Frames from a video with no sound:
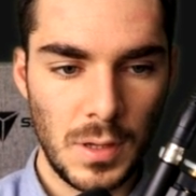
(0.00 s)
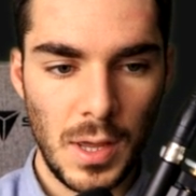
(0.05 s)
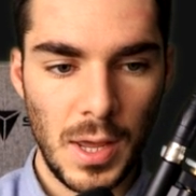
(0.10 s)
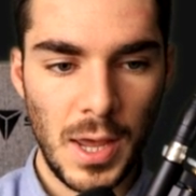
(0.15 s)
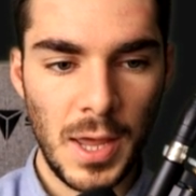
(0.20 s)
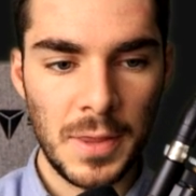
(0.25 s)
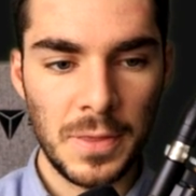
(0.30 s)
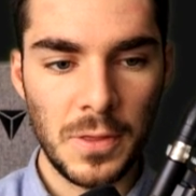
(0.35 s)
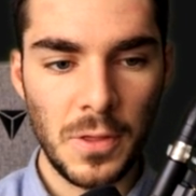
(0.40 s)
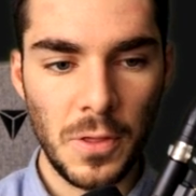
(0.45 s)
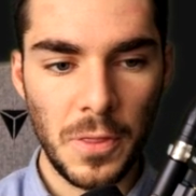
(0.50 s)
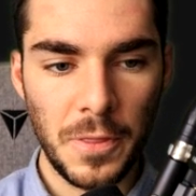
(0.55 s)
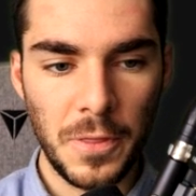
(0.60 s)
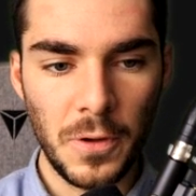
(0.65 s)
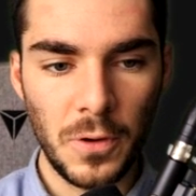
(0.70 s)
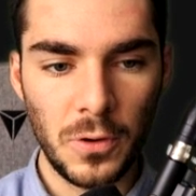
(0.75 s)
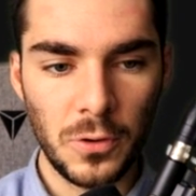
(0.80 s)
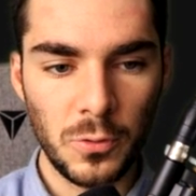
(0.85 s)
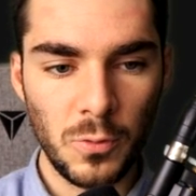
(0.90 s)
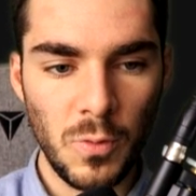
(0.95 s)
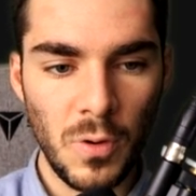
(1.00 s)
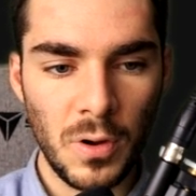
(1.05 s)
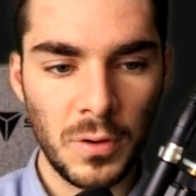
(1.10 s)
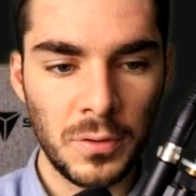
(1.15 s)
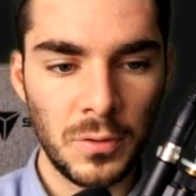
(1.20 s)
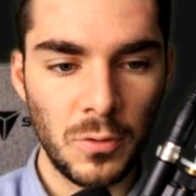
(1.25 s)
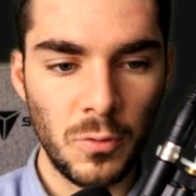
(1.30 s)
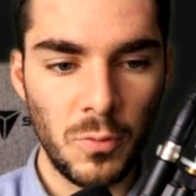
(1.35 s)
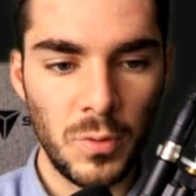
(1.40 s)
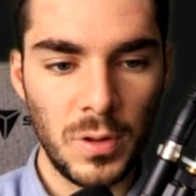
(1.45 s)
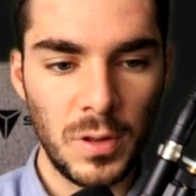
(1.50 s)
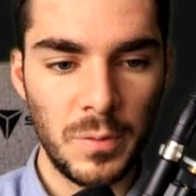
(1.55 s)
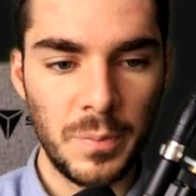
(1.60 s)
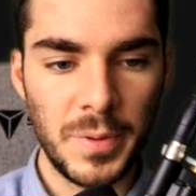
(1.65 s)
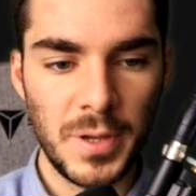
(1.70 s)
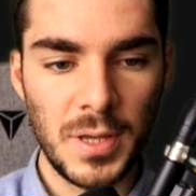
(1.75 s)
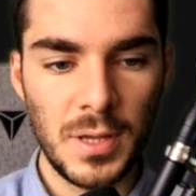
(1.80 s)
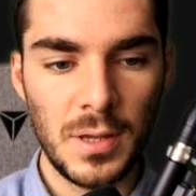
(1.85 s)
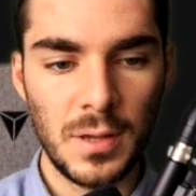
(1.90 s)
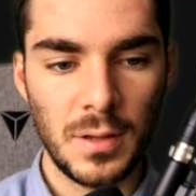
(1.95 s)
And the third one will
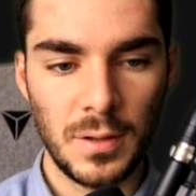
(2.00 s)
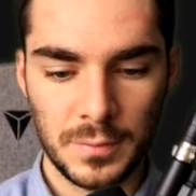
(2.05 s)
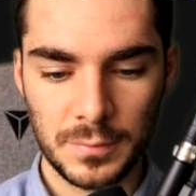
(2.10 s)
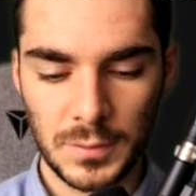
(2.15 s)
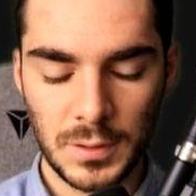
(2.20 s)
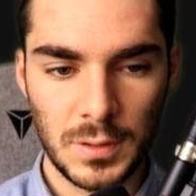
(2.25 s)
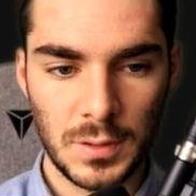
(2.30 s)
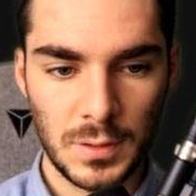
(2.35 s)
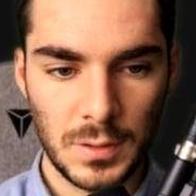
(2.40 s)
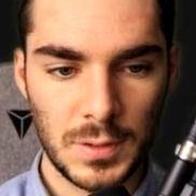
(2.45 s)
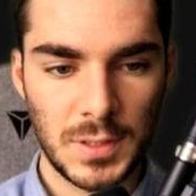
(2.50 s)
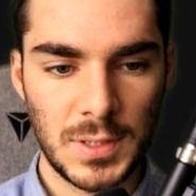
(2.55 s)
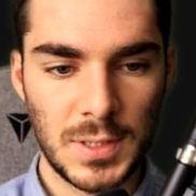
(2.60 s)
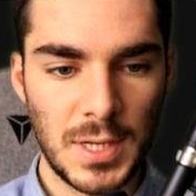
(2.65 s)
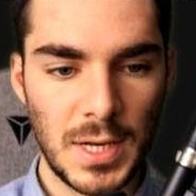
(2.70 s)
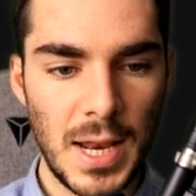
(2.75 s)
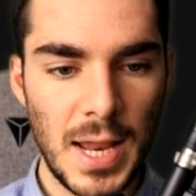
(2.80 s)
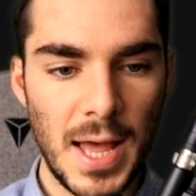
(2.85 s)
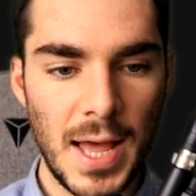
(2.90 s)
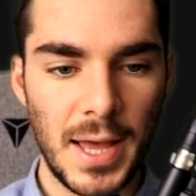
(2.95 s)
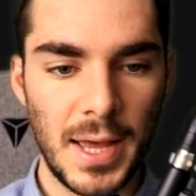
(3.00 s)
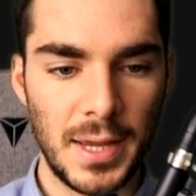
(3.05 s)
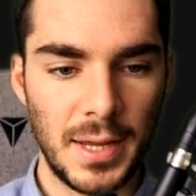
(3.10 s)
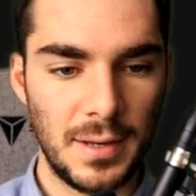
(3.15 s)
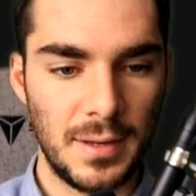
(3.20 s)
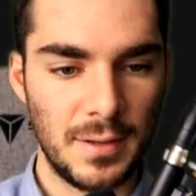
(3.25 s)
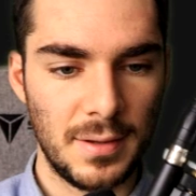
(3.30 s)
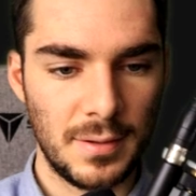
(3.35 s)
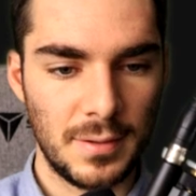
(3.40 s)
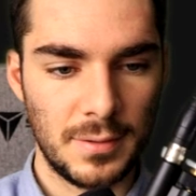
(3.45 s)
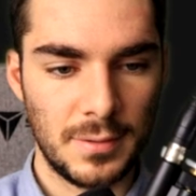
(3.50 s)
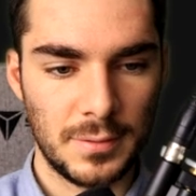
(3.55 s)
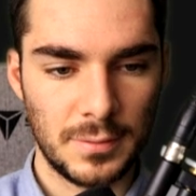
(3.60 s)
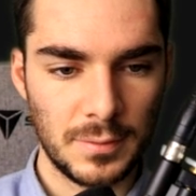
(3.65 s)
be slide.